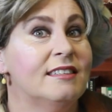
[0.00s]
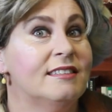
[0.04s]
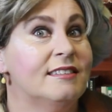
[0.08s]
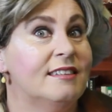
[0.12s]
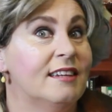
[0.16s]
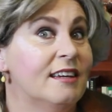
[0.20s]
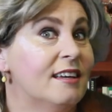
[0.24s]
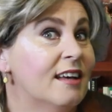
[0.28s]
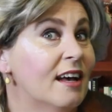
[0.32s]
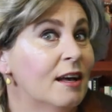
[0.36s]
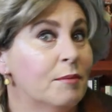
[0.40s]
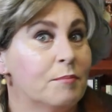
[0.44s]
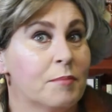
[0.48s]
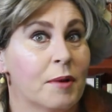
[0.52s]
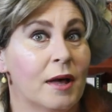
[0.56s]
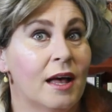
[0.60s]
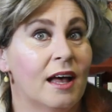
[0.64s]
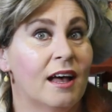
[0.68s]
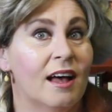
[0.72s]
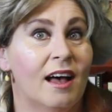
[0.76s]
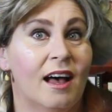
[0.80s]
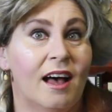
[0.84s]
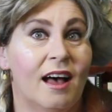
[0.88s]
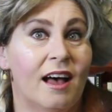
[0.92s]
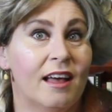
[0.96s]
dig up
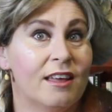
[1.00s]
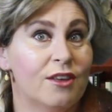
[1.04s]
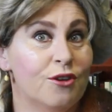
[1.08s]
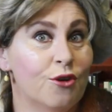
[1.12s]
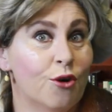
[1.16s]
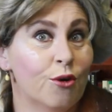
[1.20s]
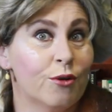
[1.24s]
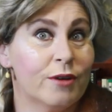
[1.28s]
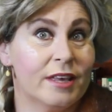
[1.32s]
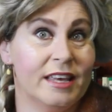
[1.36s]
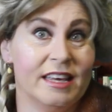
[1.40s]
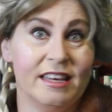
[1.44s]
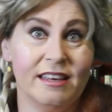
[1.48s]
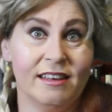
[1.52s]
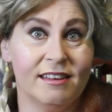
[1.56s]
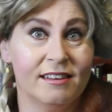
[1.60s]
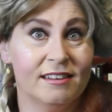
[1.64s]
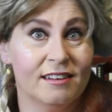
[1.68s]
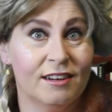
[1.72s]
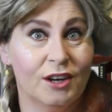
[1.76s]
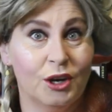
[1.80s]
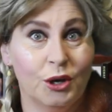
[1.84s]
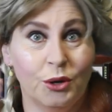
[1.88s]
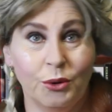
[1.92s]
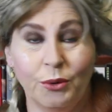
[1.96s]
a yogi
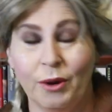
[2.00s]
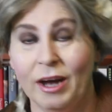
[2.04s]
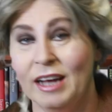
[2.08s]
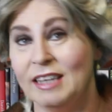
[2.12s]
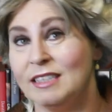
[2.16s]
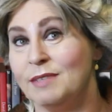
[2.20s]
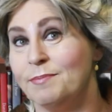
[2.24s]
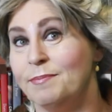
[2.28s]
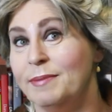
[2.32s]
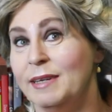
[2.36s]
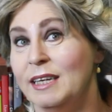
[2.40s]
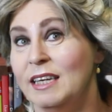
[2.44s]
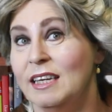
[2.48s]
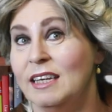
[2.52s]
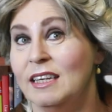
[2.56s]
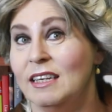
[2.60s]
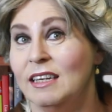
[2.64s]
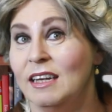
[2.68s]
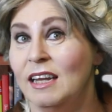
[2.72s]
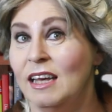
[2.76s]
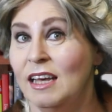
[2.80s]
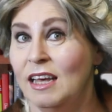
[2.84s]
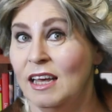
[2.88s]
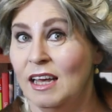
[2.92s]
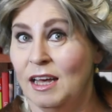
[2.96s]
who has
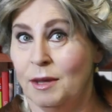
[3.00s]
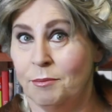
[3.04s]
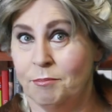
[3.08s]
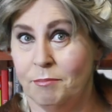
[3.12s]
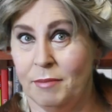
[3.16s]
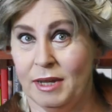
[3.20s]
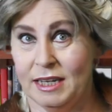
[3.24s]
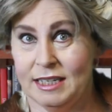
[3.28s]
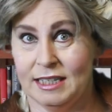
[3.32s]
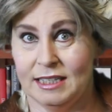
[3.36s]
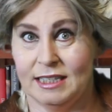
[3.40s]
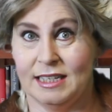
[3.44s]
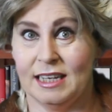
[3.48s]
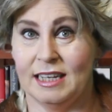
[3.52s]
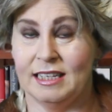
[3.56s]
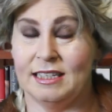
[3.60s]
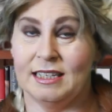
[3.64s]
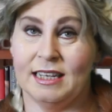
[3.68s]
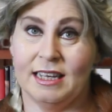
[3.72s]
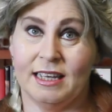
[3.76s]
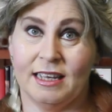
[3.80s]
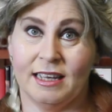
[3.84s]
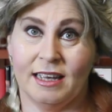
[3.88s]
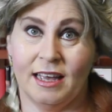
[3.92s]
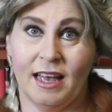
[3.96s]
been
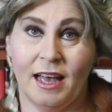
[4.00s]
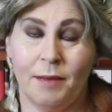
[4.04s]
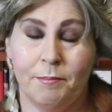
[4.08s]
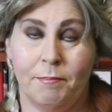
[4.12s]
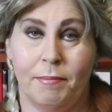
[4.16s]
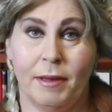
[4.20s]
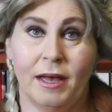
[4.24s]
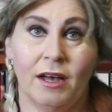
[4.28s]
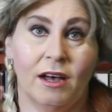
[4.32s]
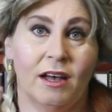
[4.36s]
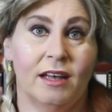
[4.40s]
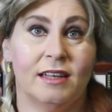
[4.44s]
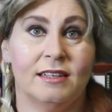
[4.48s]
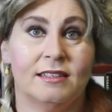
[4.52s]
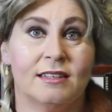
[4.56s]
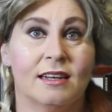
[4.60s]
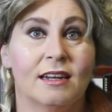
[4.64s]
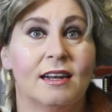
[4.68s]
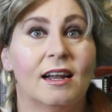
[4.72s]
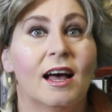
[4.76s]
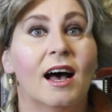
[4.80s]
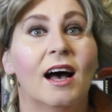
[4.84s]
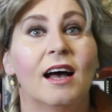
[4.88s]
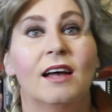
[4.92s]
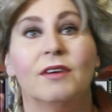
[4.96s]
meditating buried
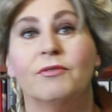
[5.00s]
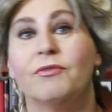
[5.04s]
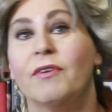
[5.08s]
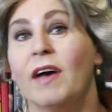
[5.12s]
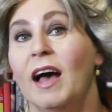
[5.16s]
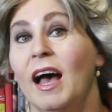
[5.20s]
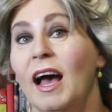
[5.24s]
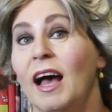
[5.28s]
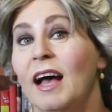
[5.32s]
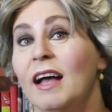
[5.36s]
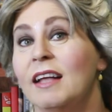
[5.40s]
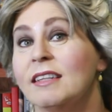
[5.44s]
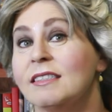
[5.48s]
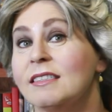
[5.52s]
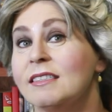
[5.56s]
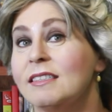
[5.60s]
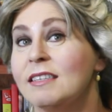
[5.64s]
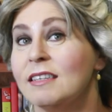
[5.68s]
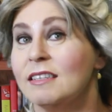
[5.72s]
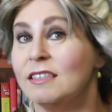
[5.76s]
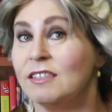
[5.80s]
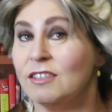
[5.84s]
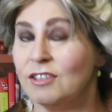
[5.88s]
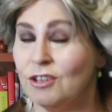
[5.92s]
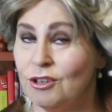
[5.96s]
alive,
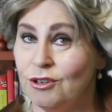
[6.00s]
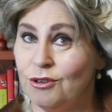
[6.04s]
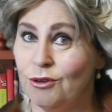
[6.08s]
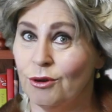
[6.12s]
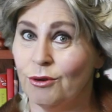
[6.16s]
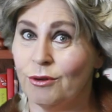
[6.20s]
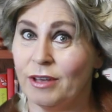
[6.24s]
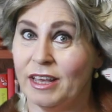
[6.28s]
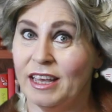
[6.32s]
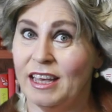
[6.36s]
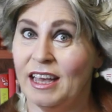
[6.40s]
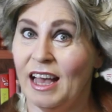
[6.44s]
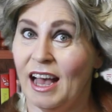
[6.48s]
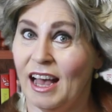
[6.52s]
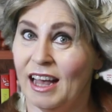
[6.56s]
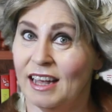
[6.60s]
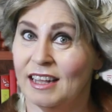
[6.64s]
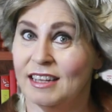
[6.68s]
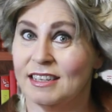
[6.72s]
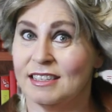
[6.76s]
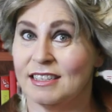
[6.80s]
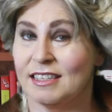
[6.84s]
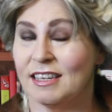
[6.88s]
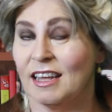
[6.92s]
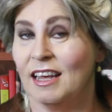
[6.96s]
and the yogi
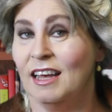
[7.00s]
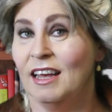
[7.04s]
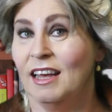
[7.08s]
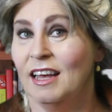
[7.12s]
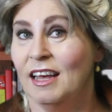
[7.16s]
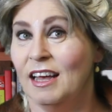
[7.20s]
has